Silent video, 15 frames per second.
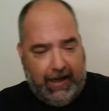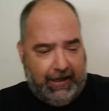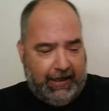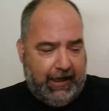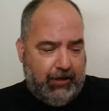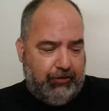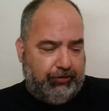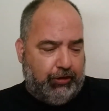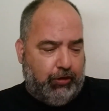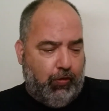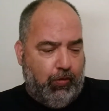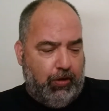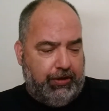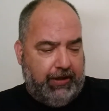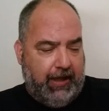here's the
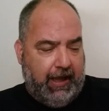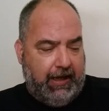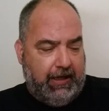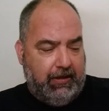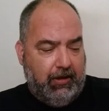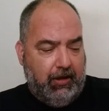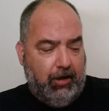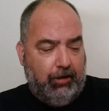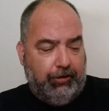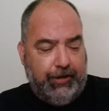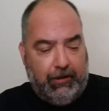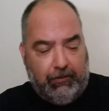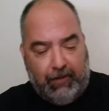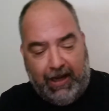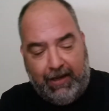court date. The
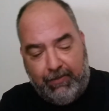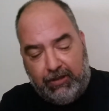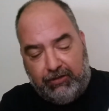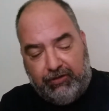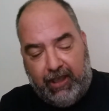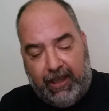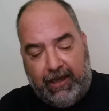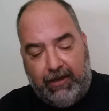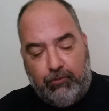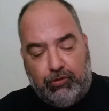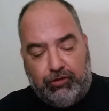arraignment date was